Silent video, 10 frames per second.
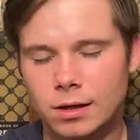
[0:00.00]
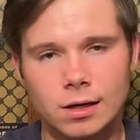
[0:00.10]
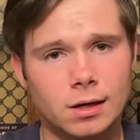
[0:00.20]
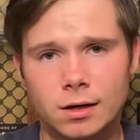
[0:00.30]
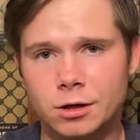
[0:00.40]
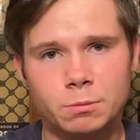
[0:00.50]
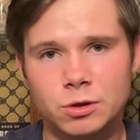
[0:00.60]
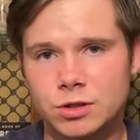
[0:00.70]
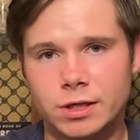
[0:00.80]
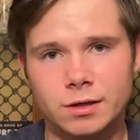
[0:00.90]

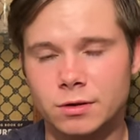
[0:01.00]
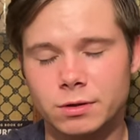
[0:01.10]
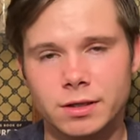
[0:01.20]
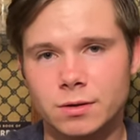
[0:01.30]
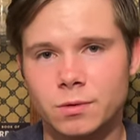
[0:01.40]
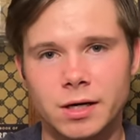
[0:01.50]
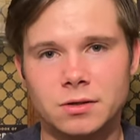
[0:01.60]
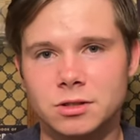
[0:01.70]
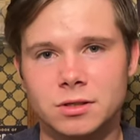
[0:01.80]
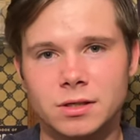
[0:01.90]
100% agree that
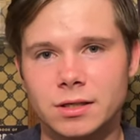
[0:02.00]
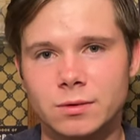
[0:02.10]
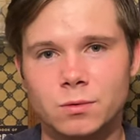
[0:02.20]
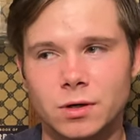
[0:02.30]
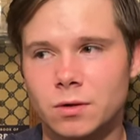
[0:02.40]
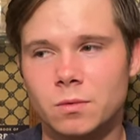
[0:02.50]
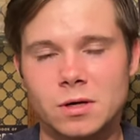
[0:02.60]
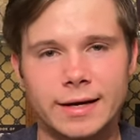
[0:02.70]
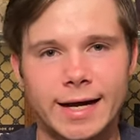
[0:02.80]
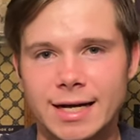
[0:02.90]
Wild Turkey
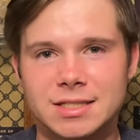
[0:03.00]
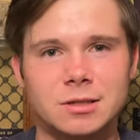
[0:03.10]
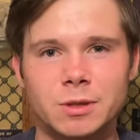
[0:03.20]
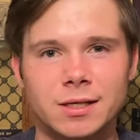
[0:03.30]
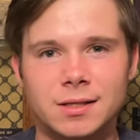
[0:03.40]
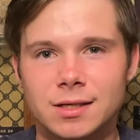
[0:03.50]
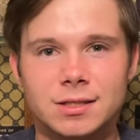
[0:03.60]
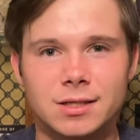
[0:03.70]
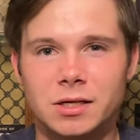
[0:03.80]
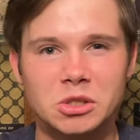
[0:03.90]
101 has to be in the
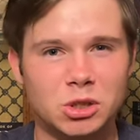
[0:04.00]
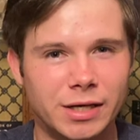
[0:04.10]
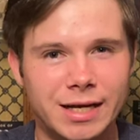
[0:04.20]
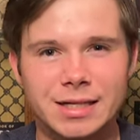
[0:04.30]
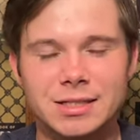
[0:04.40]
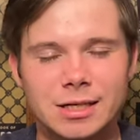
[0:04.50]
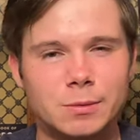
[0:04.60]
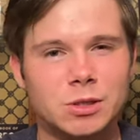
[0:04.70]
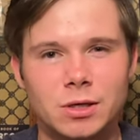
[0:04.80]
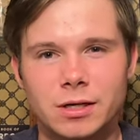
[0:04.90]
discussion anytime
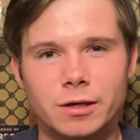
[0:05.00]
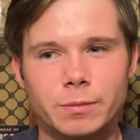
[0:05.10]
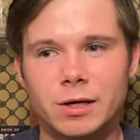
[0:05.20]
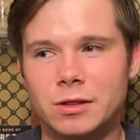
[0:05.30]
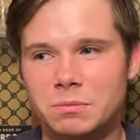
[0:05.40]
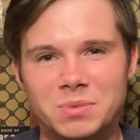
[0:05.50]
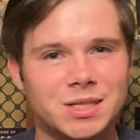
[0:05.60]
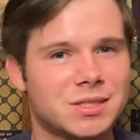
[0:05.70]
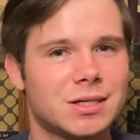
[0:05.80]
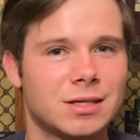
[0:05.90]
you're talking about the
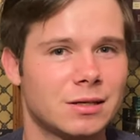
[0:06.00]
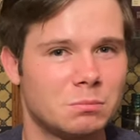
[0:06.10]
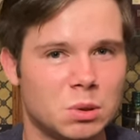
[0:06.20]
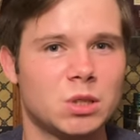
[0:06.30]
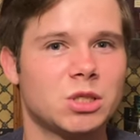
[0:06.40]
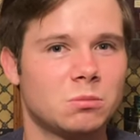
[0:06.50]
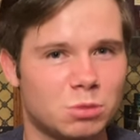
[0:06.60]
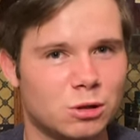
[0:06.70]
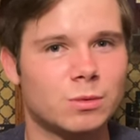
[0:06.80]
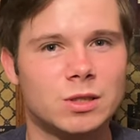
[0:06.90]
best budget
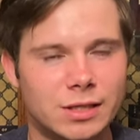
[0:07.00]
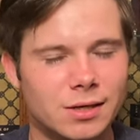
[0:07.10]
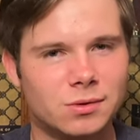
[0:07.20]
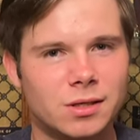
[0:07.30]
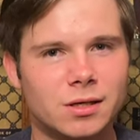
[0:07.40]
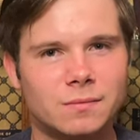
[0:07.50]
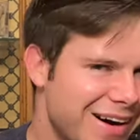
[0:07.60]
bourbons out there.